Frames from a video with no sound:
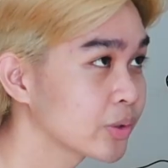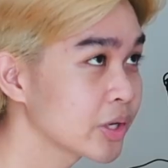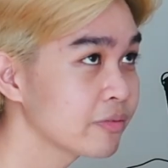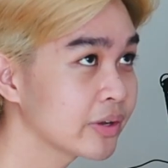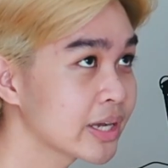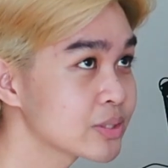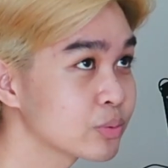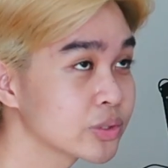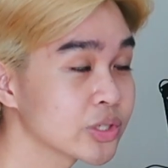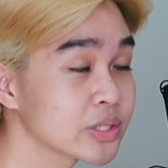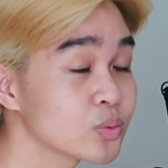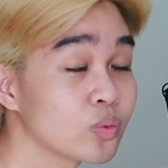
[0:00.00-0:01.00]
or if you guys would
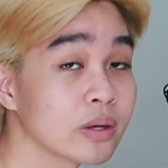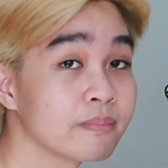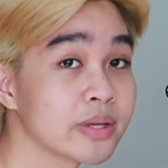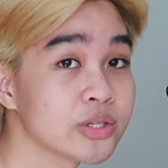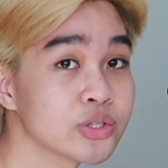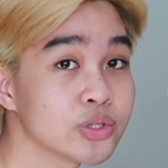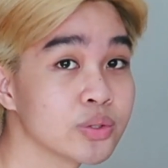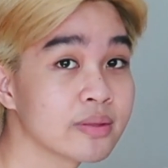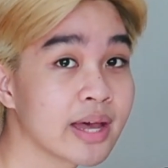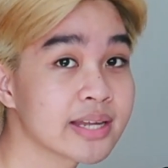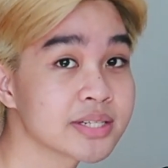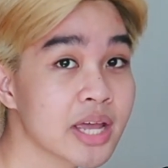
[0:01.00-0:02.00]
just want me to do
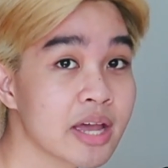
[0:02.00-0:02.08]
that